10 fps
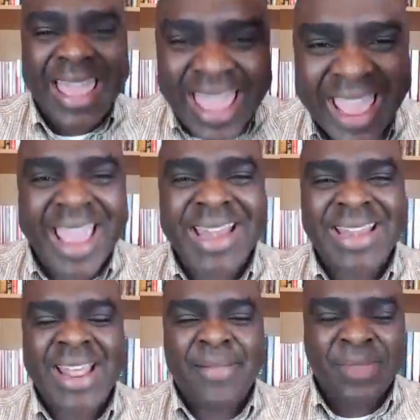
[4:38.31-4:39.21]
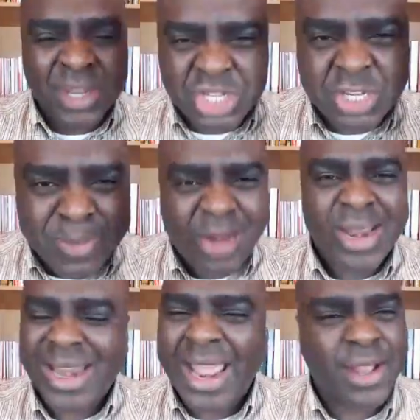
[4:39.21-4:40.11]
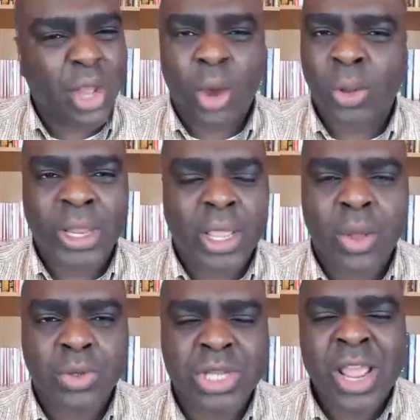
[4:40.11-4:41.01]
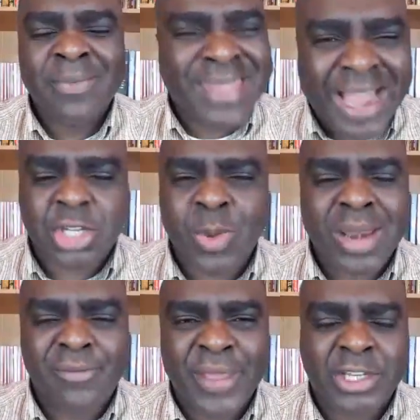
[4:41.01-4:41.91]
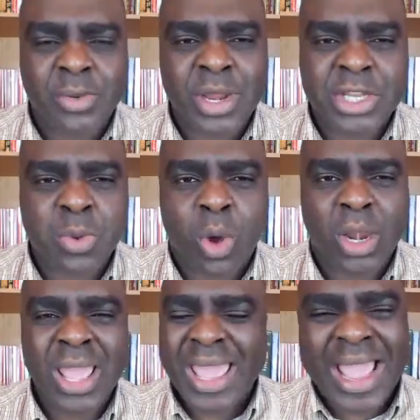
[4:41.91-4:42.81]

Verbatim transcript: in the Spirit, in the Holy Ghost. That's where the victory is won.